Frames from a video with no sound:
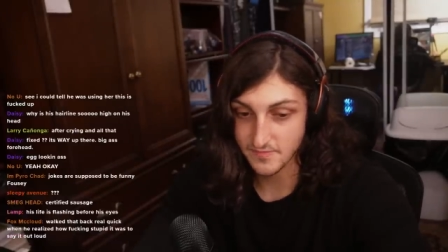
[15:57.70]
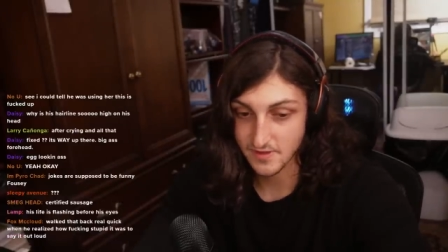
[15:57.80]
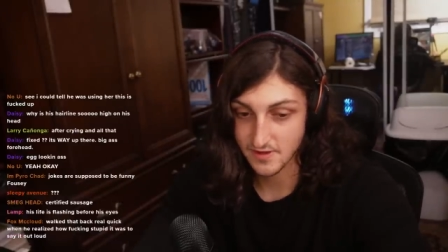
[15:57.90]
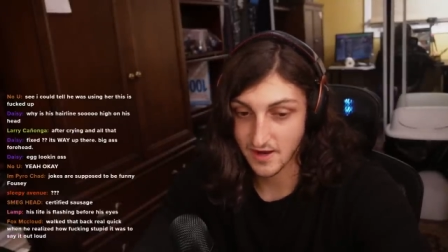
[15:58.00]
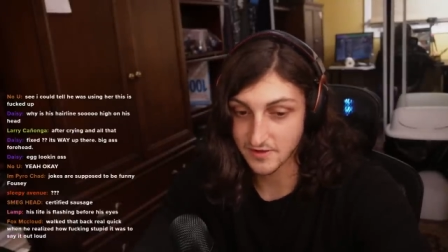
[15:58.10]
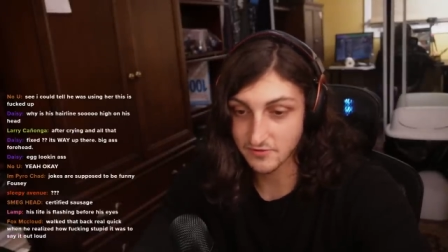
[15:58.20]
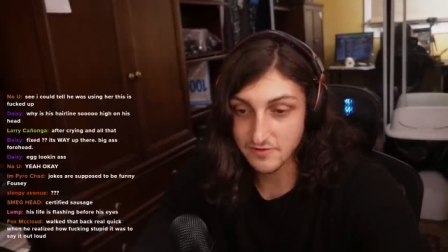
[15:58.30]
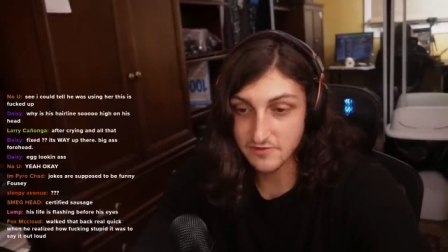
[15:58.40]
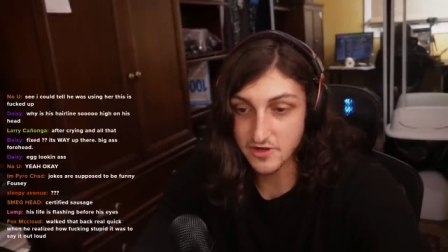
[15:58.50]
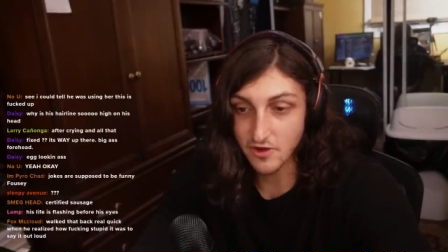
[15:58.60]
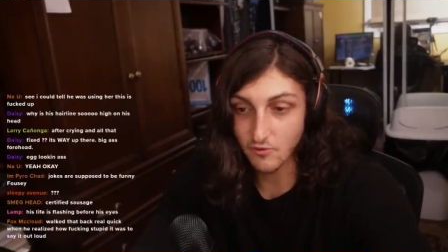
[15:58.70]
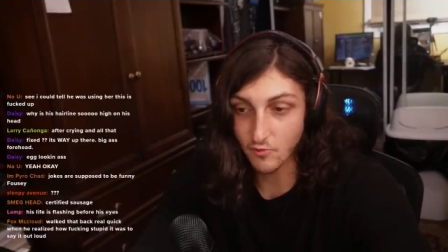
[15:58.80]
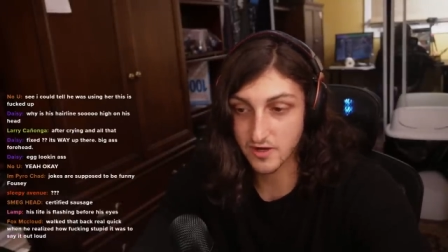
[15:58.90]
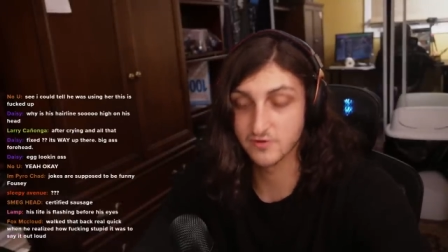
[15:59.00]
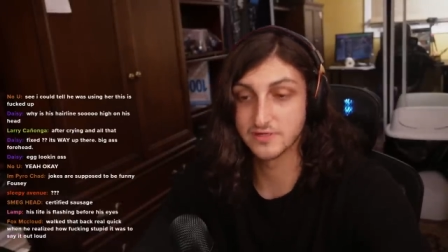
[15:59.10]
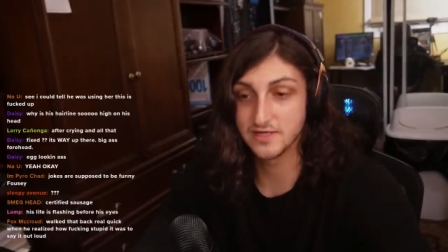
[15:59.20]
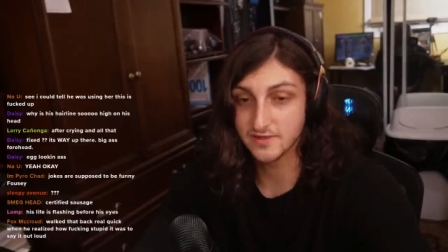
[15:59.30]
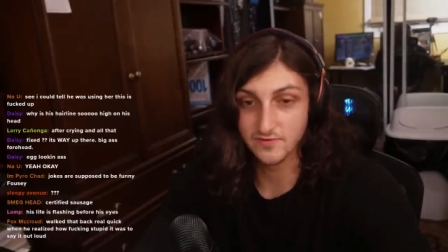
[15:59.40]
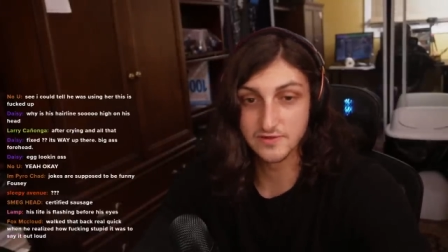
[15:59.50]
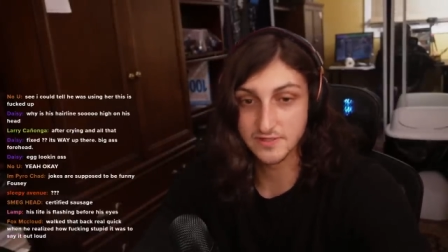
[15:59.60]
I don't even know what critique
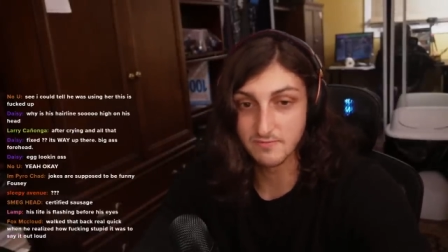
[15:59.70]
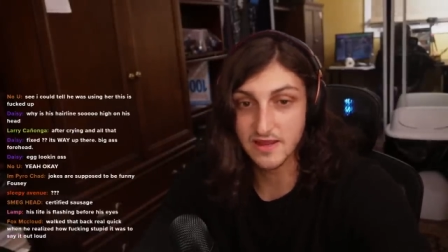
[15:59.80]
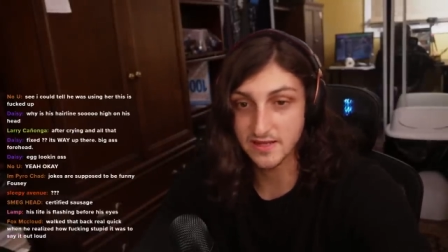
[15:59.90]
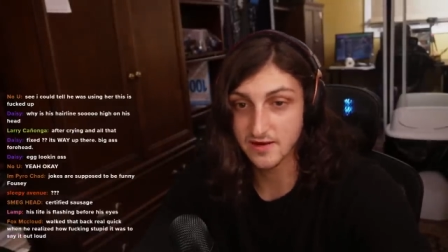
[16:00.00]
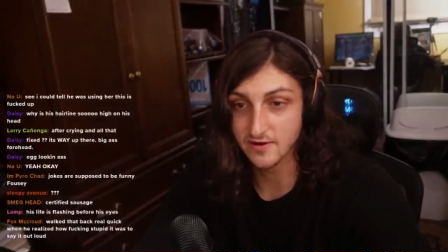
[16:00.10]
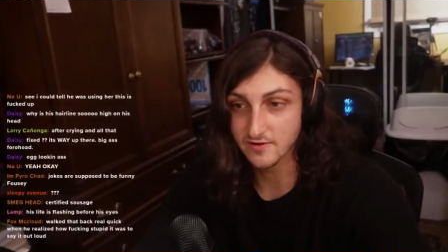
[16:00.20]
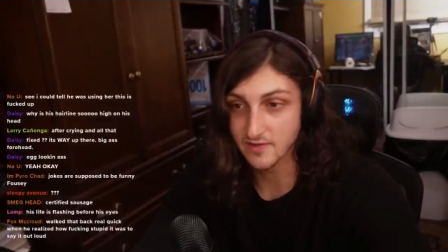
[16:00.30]
there is to make here.